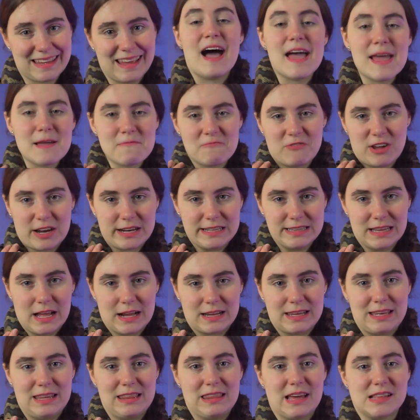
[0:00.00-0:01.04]
I am very
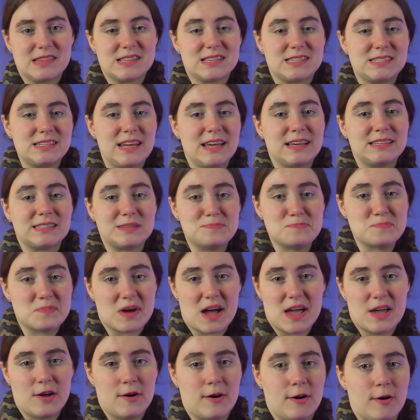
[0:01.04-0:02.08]
lucky that the snakes in
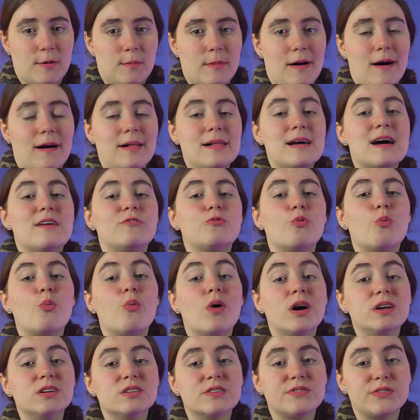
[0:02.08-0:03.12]
my home all have
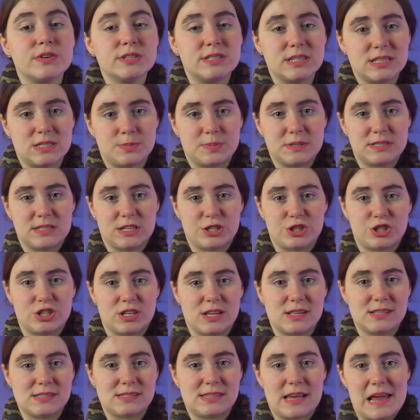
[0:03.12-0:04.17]
wonderful
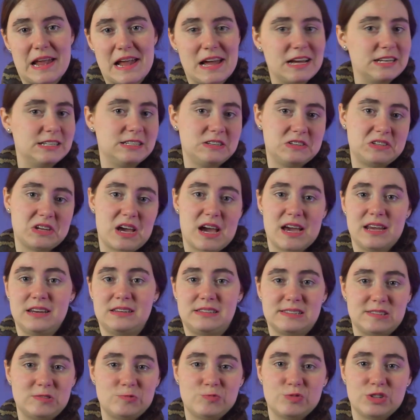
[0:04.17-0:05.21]
dispositions, and I
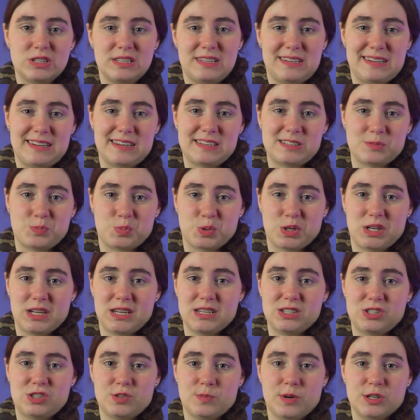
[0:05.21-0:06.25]
didn't really need to put
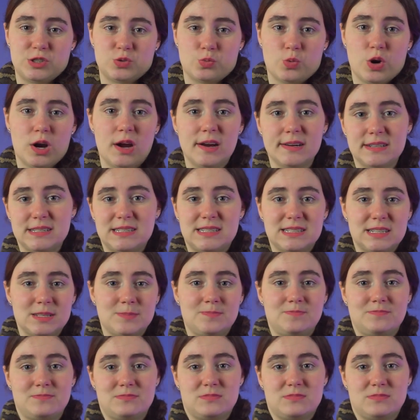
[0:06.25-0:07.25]
in too much work to,